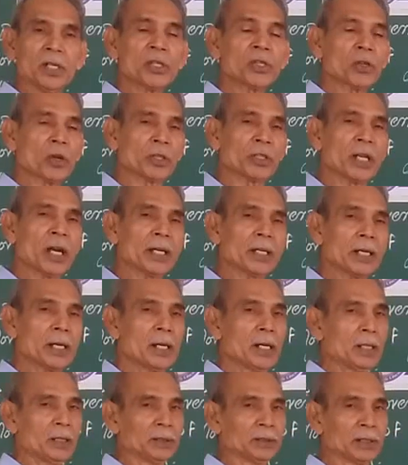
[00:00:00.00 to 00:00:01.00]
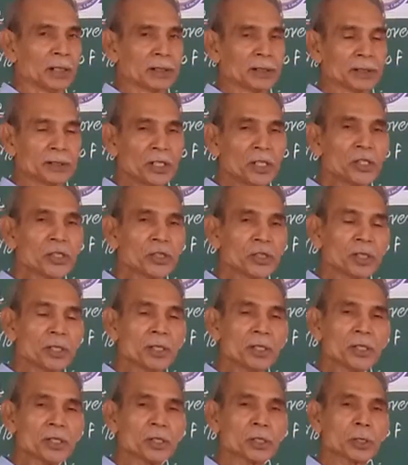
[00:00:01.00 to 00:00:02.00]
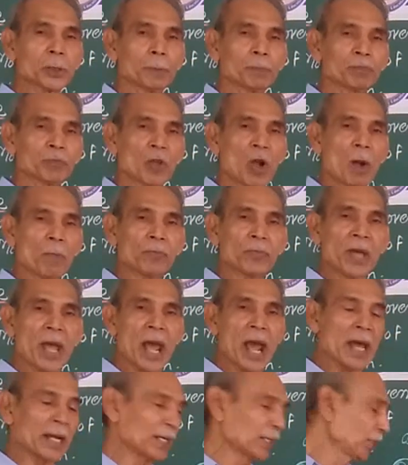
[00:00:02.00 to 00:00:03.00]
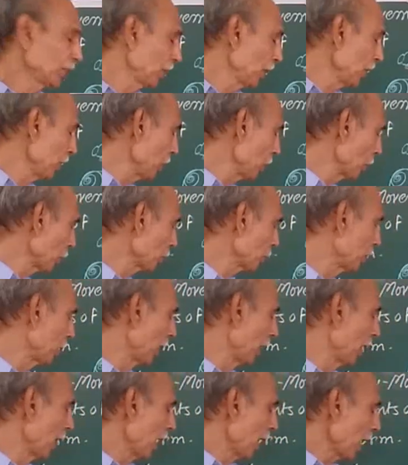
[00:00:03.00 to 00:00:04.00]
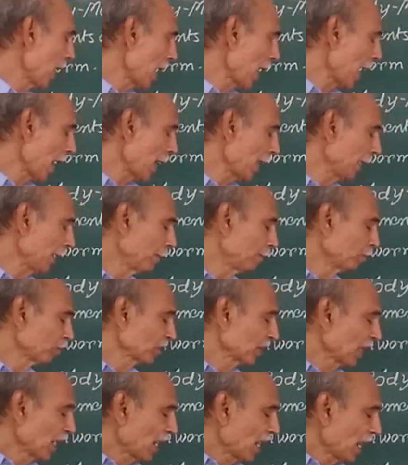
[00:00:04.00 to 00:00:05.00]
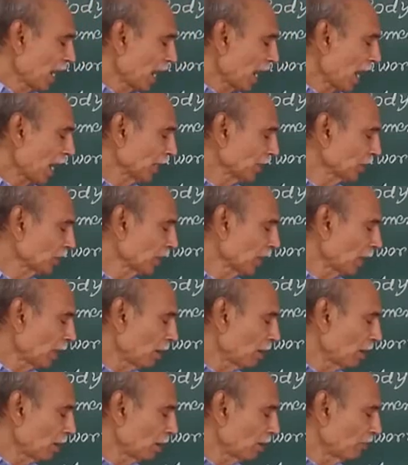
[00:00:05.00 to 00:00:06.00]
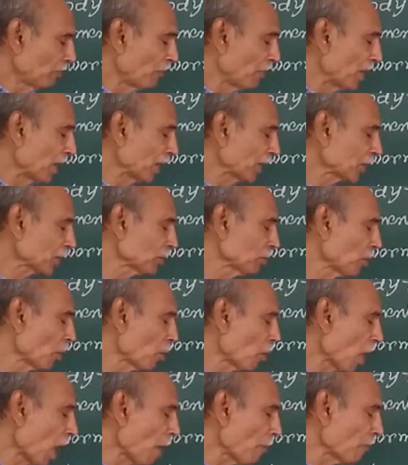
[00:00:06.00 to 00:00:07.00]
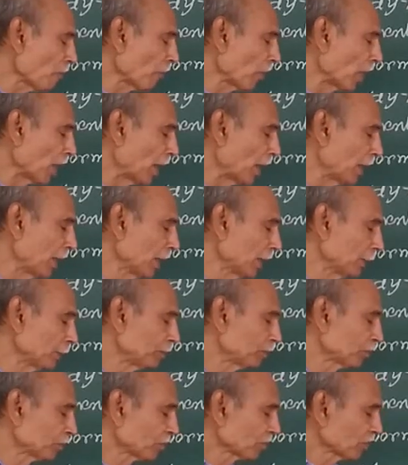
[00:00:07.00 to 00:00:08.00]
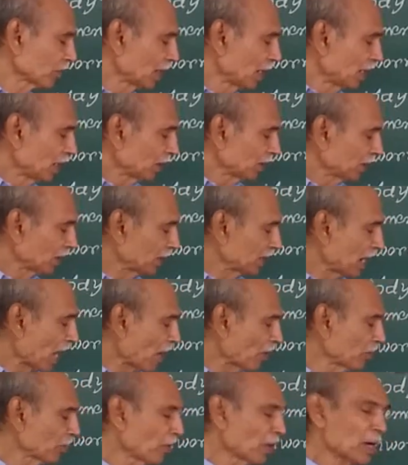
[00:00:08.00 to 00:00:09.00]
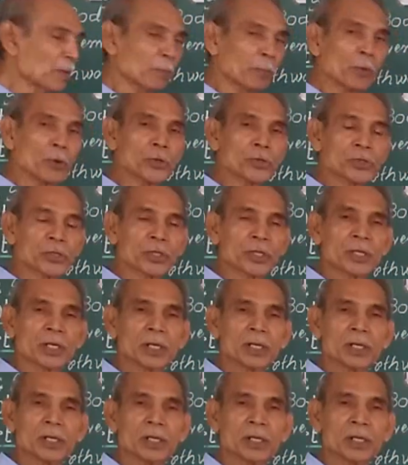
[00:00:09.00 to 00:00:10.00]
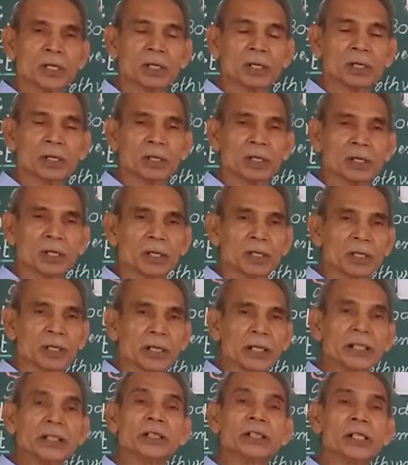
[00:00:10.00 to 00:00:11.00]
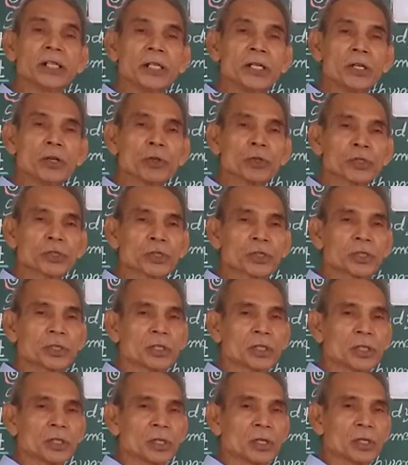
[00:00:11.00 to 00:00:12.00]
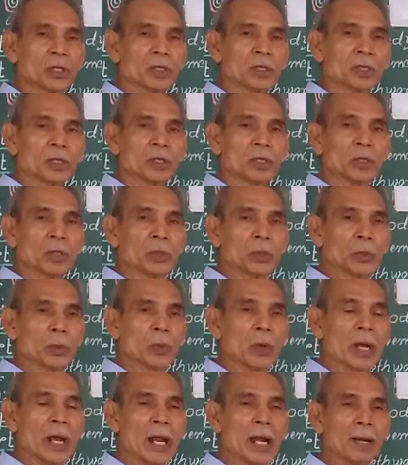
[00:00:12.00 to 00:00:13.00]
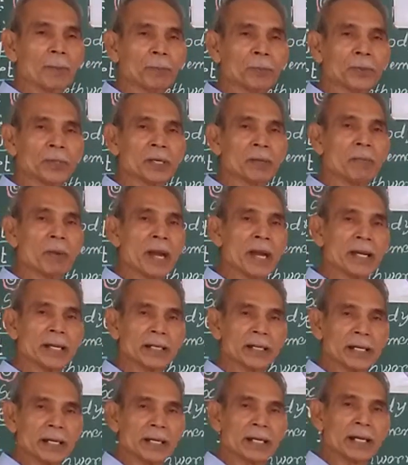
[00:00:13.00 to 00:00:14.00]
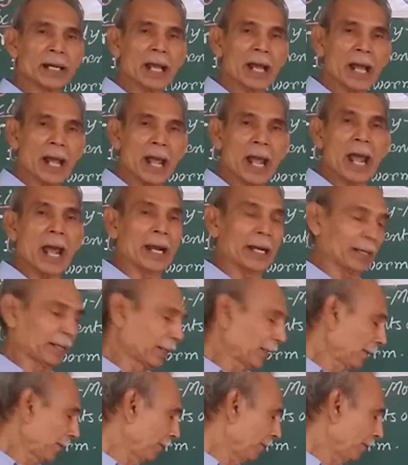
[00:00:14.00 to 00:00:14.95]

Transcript: so that the resistance of the air is reduced, and as the wings move upward, the downward push is reduced to help remain in air.